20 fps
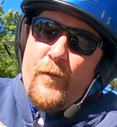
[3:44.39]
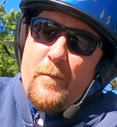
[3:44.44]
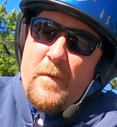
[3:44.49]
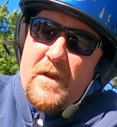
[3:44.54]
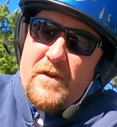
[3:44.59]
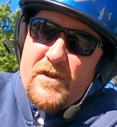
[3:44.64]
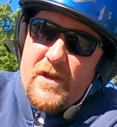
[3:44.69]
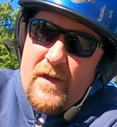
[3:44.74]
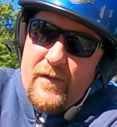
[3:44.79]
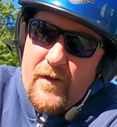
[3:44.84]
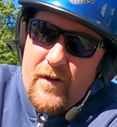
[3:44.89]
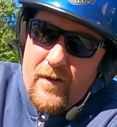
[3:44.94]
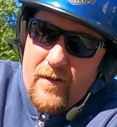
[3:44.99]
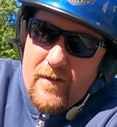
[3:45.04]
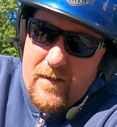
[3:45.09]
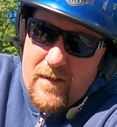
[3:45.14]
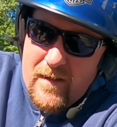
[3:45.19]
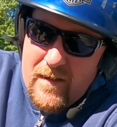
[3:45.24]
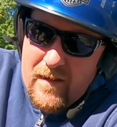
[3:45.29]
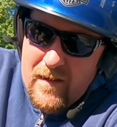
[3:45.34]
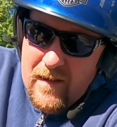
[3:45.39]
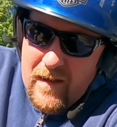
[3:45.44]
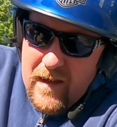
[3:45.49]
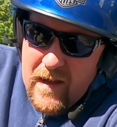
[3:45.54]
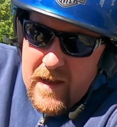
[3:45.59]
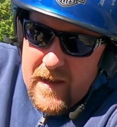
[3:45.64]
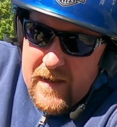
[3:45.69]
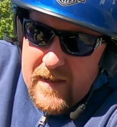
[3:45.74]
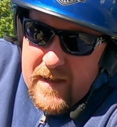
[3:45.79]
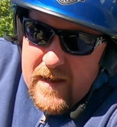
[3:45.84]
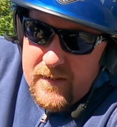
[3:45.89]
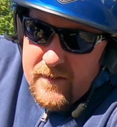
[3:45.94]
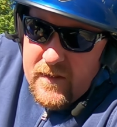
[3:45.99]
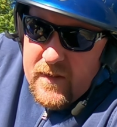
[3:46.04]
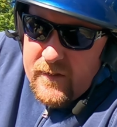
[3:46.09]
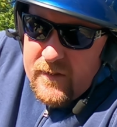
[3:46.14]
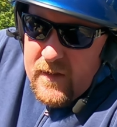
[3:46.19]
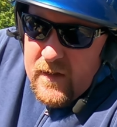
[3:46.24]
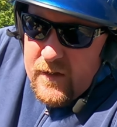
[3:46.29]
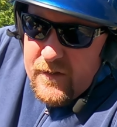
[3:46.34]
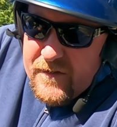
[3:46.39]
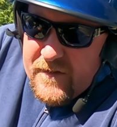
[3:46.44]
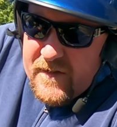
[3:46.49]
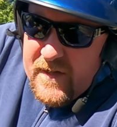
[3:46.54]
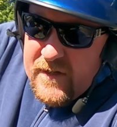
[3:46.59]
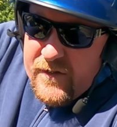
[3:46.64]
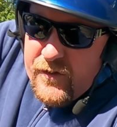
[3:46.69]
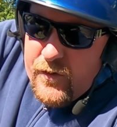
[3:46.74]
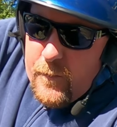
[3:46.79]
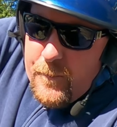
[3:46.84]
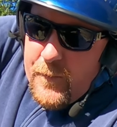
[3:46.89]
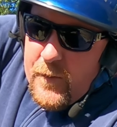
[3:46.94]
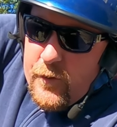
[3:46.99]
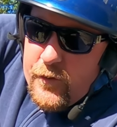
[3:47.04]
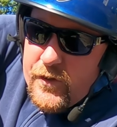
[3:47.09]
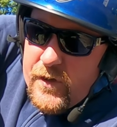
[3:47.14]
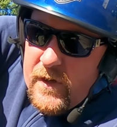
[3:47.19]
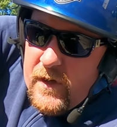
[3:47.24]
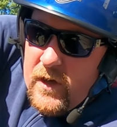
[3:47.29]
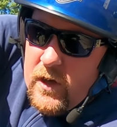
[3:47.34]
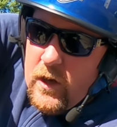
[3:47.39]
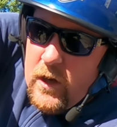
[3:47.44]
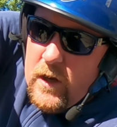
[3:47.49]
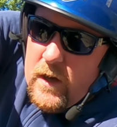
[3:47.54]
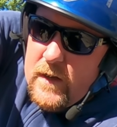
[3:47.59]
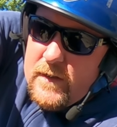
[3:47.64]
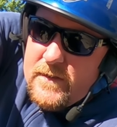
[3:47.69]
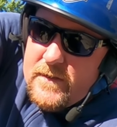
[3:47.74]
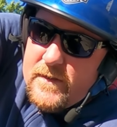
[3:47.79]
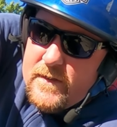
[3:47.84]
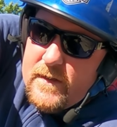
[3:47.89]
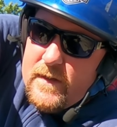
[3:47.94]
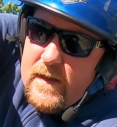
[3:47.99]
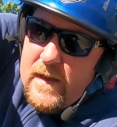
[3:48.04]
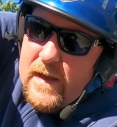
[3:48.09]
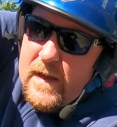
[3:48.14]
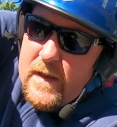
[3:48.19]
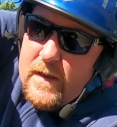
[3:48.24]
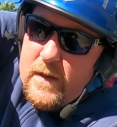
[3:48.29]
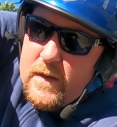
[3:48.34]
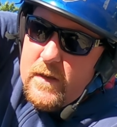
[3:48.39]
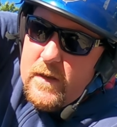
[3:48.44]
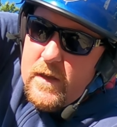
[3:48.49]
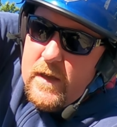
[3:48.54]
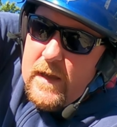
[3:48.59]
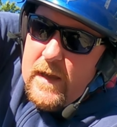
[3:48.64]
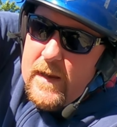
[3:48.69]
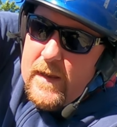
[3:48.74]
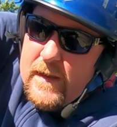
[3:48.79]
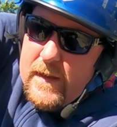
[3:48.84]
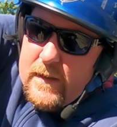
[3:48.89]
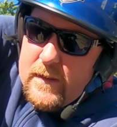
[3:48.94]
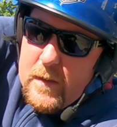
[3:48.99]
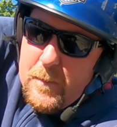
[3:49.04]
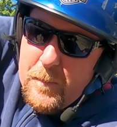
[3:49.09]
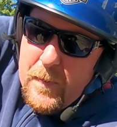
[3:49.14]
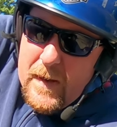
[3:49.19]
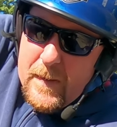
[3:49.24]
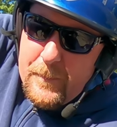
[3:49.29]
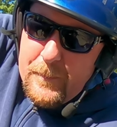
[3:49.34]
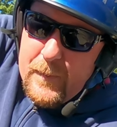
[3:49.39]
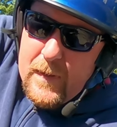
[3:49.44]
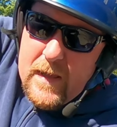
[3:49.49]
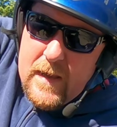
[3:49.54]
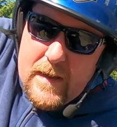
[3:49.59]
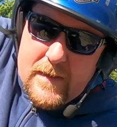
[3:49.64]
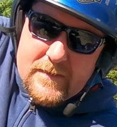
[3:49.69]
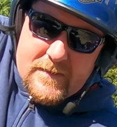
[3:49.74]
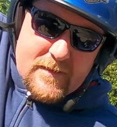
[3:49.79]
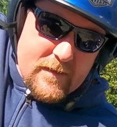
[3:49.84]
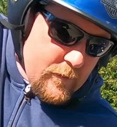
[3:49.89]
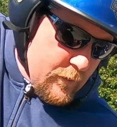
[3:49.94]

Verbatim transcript: from each other. I get that there's distribution costs and you got to get the pipelines